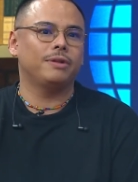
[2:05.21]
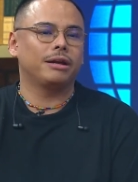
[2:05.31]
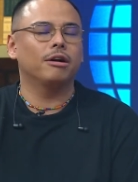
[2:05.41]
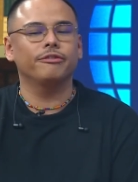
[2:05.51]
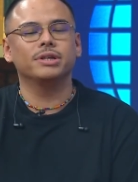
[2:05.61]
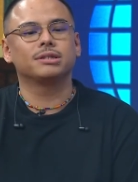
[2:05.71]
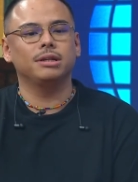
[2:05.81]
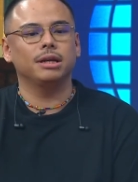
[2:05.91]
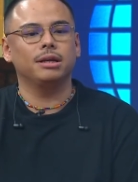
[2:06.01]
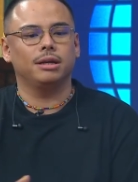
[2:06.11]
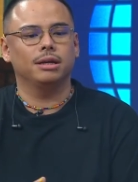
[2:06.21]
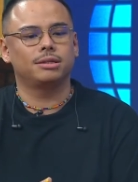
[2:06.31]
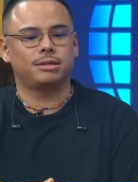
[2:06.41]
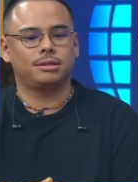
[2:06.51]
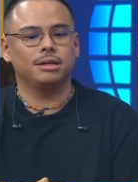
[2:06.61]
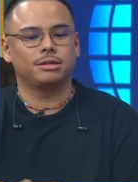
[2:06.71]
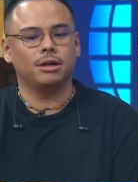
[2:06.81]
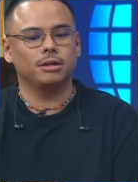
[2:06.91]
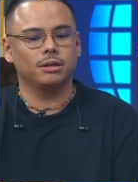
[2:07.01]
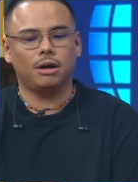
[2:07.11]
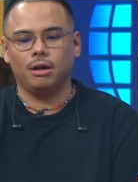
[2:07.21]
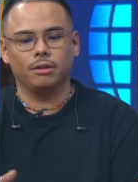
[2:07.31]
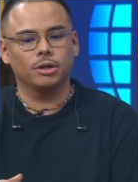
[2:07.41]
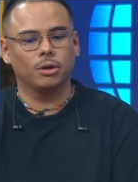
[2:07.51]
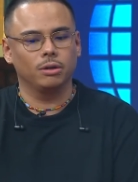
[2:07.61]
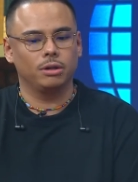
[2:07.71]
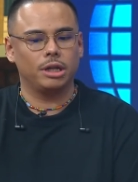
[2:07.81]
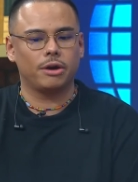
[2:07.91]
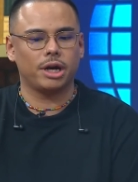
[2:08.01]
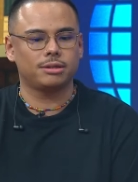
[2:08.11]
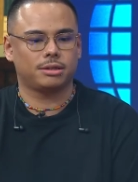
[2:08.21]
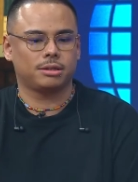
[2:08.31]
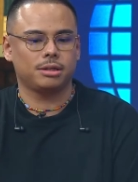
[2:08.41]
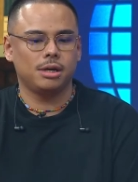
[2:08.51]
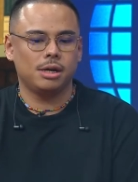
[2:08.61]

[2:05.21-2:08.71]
Like, obviously, it's on all the whole lyrics.